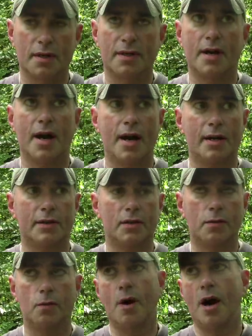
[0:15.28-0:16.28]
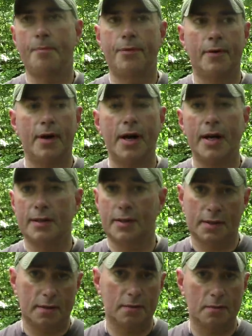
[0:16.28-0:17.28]
gods
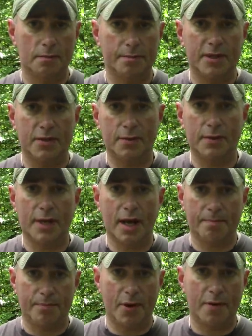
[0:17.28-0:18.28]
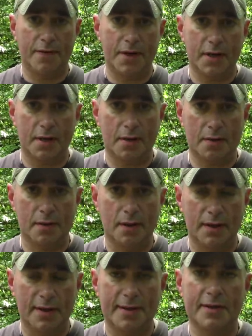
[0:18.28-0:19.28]
cooperate, I'll be doing that bow video
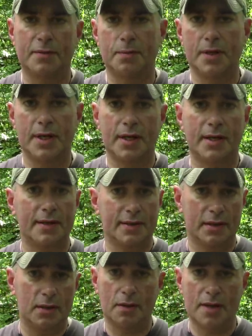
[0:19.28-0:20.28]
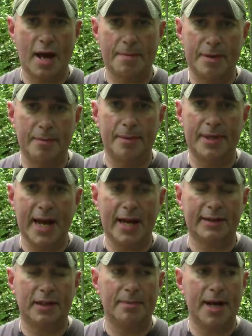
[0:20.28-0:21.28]
this week because I know a lot of people have been
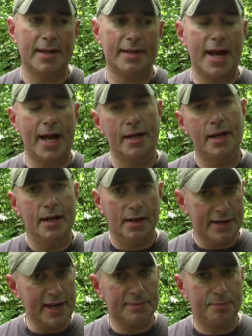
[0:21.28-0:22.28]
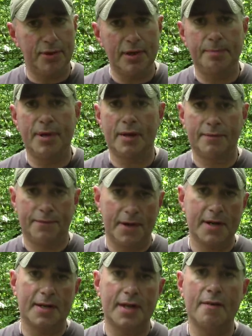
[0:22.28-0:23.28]
asking about that. So that's pretty big for
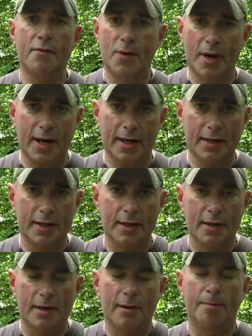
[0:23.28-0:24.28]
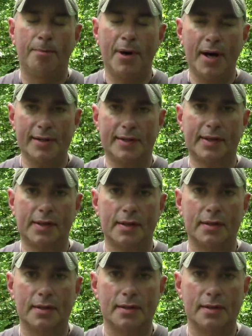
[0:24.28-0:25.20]
a giveaway. But